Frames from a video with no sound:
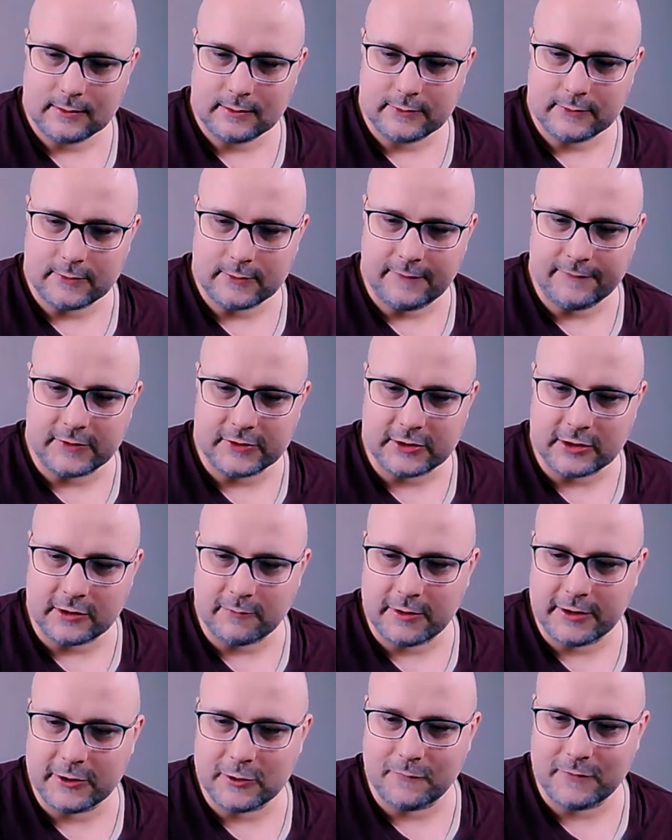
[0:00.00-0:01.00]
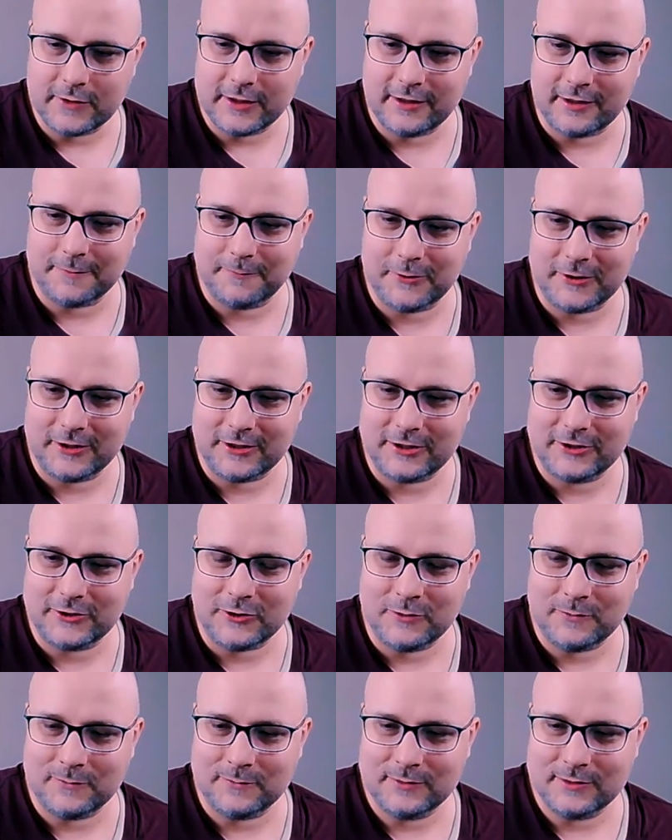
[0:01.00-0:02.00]
So I have to start running over there to put a
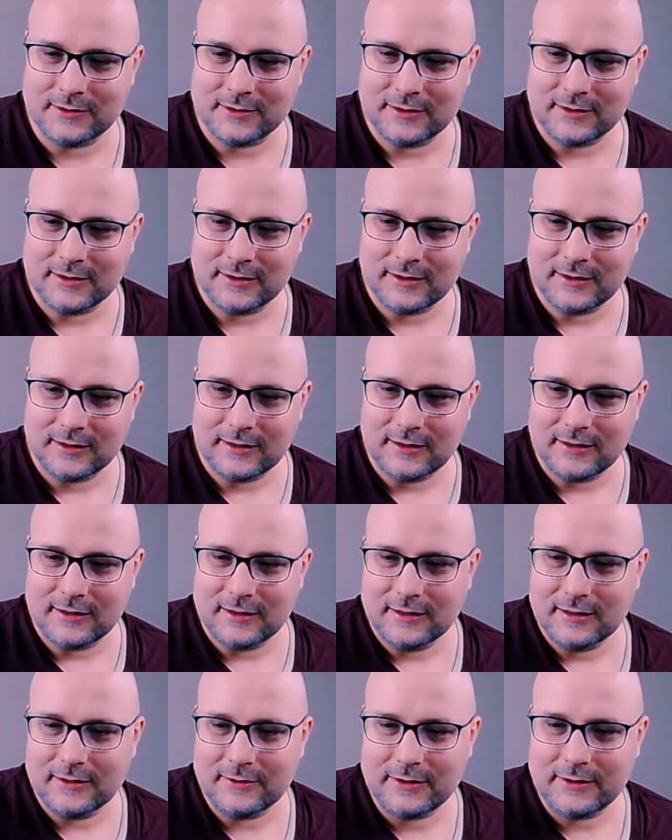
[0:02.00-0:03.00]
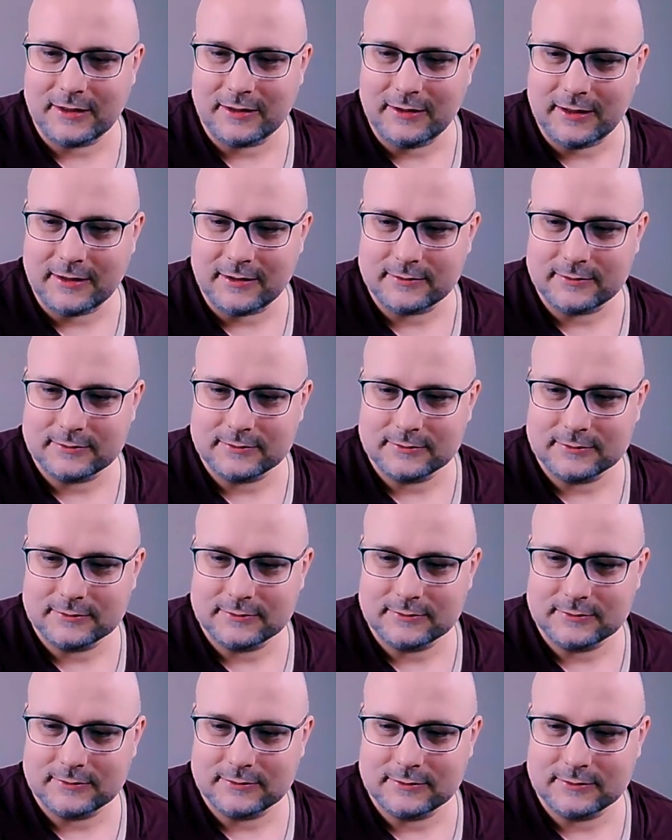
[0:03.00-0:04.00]
dome. Okay, yeah.
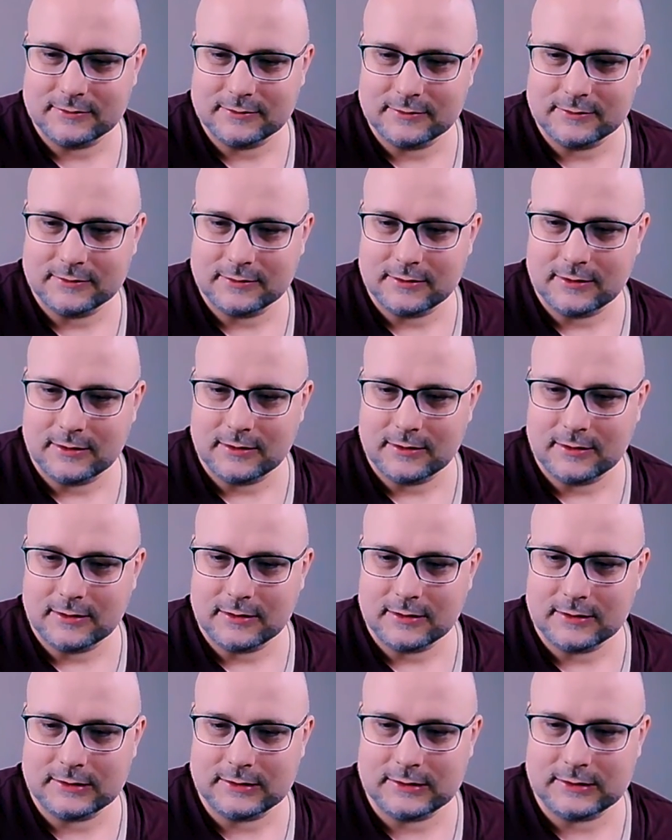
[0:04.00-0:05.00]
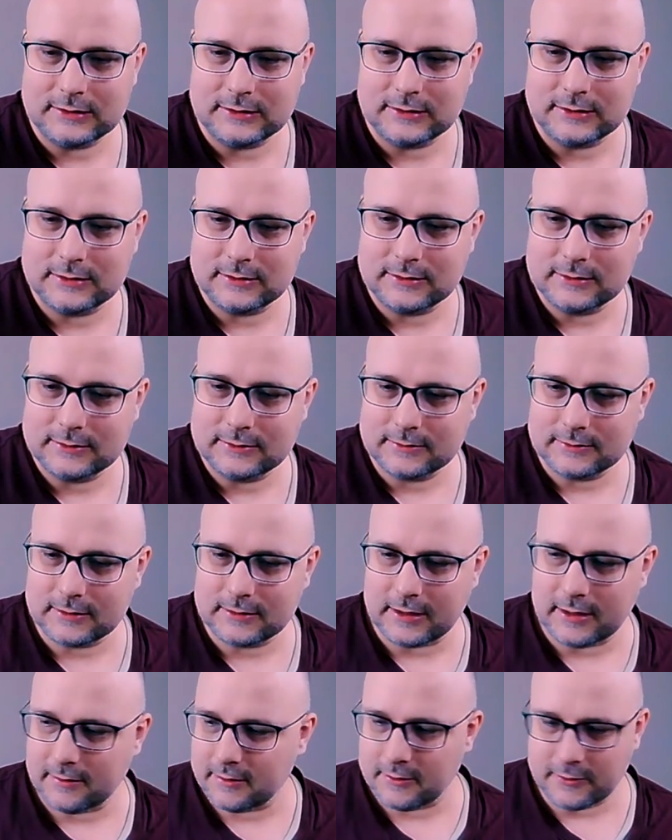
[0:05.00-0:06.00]
Oh,
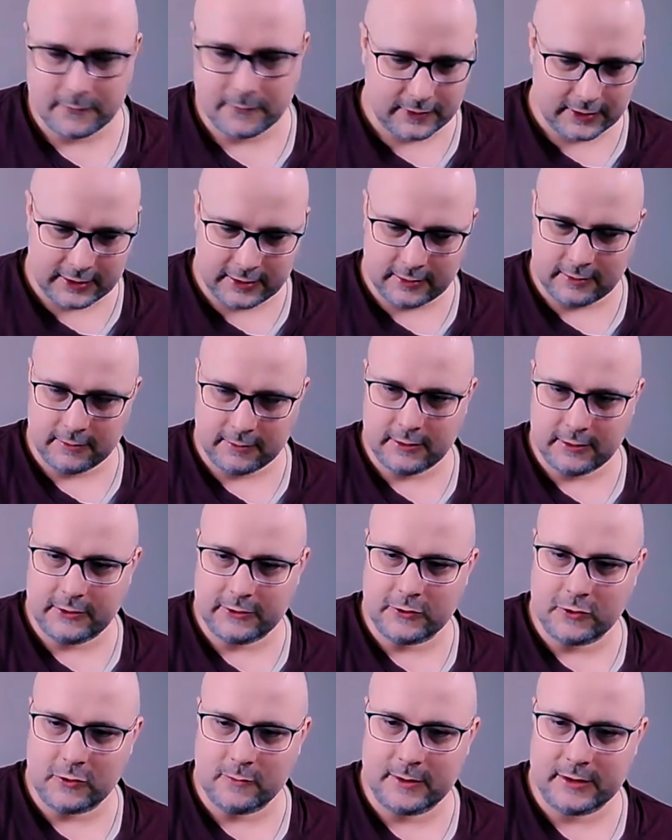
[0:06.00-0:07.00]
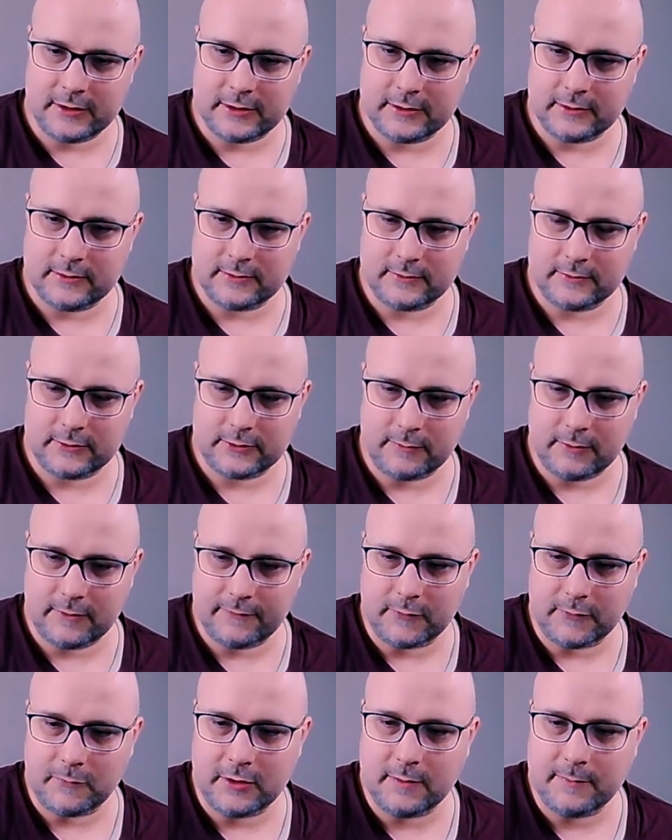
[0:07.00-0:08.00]
I'm gonna go there. I'm gonna dome it, so I don't
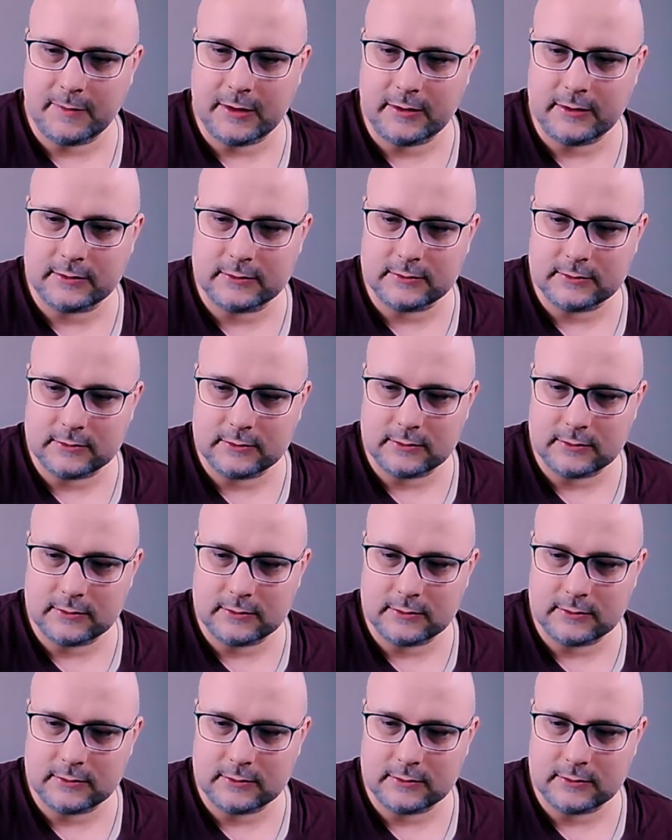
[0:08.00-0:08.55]
have to worry about it.